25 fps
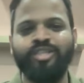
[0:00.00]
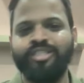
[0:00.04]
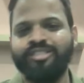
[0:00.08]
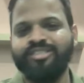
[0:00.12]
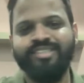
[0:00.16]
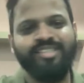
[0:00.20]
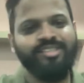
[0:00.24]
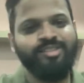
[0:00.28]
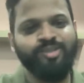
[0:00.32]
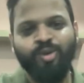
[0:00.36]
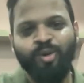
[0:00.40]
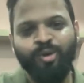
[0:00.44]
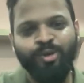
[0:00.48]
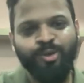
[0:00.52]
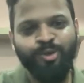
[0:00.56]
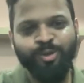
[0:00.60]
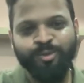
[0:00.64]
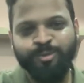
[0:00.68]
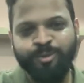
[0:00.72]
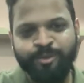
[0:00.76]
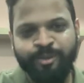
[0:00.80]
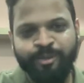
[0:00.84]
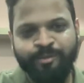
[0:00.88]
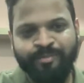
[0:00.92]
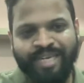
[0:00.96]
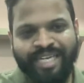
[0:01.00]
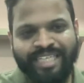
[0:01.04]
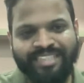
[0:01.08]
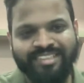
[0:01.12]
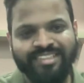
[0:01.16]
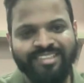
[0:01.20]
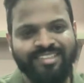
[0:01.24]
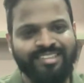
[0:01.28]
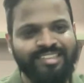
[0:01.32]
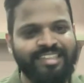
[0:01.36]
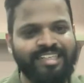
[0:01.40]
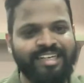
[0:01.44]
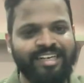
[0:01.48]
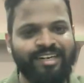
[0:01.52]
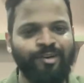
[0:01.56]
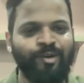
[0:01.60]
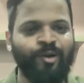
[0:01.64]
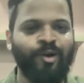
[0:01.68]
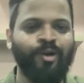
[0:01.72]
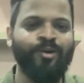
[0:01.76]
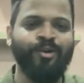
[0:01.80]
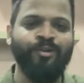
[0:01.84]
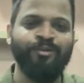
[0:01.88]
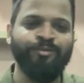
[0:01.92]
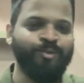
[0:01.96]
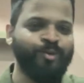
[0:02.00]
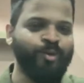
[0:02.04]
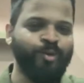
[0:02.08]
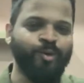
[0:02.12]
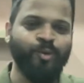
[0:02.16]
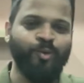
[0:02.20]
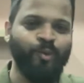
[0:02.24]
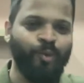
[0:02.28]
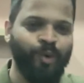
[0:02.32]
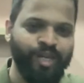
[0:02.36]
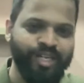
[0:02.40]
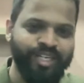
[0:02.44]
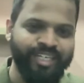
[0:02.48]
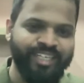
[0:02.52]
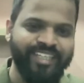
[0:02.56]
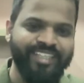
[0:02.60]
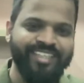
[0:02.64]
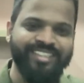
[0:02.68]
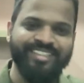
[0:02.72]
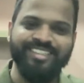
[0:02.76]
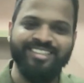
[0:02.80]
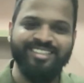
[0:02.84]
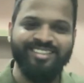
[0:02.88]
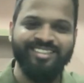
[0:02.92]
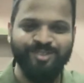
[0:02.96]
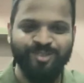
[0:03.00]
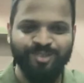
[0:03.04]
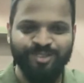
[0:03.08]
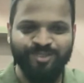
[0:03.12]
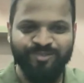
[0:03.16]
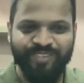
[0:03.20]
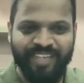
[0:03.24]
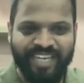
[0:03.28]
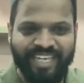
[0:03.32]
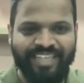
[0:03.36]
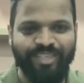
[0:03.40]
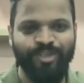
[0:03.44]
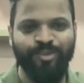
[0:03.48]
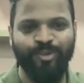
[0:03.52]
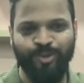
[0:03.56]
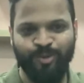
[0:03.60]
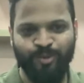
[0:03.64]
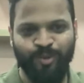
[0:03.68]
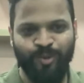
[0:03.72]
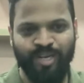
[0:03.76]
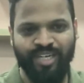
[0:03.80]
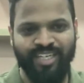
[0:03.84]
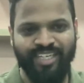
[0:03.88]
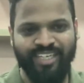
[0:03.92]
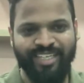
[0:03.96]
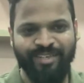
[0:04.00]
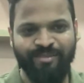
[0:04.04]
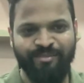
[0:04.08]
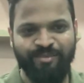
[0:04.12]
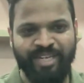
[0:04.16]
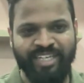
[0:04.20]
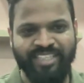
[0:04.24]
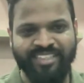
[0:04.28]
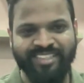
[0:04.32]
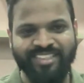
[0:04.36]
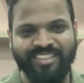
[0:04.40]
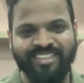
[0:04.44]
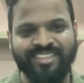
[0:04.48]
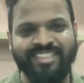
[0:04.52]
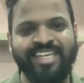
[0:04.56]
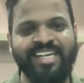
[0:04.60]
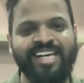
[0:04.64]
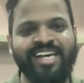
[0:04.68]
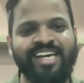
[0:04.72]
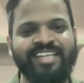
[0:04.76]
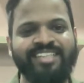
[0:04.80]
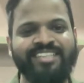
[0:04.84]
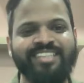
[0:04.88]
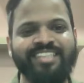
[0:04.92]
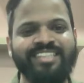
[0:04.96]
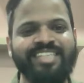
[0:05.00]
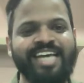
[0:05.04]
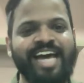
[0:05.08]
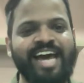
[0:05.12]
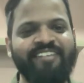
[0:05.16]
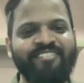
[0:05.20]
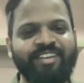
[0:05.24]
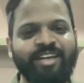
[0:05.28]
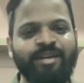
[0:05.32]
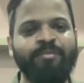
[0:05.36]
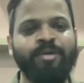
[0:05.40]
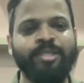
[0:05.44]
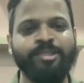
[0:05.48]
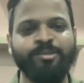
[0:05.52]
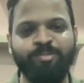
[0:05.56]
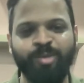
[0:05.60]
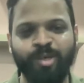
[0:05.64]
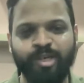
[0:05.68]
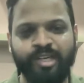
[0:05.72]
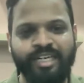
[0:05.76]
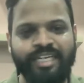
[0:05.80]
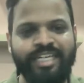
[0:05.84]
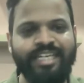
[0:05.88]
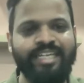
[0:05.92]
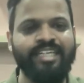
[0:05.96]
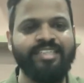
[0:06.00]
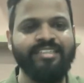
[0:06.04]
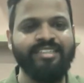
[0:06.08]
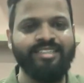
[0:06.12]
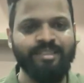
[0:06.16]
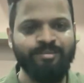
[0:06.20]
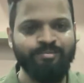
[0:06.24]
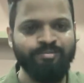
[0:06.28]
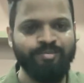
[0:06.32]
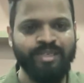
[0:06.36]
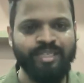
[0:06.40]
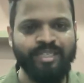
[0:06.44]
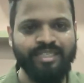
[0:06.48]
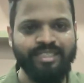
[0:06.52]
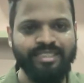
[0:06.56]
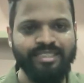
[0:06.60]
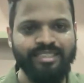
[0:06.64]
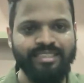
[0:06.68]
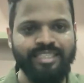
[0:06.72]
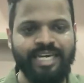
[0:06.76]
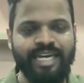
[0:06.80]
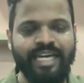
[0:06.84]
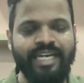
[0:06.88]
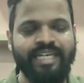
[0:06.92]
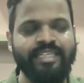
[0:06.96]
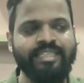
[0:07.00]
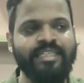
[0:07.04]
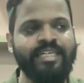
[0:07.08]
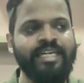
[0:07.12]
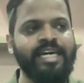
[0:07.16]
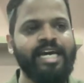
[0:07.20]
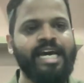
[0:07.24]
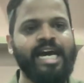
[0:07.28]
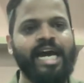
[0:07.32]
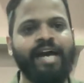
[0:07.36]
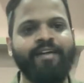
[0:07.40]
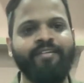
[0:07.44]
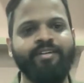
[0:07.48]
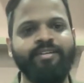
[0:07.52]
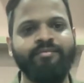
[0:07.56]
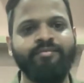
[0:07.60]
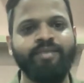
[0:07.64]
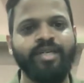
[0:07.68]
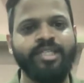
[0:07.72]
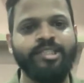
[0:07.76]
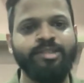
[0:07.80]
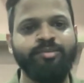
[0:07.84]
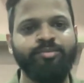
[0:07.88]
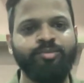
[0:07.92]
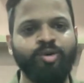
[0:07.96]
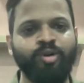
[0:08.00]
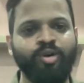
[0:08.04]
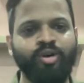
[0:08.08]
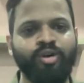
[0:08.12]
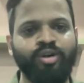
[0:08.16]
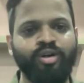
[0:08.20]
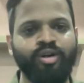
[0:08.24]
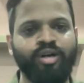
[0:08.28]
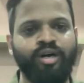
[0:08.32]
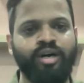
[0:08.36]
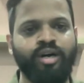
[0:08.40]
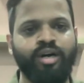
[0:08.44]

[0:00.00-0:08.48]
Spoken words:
just don't use images that are not of good quality. Just use very good quality images. Just having a much more clean and simpler design, having much more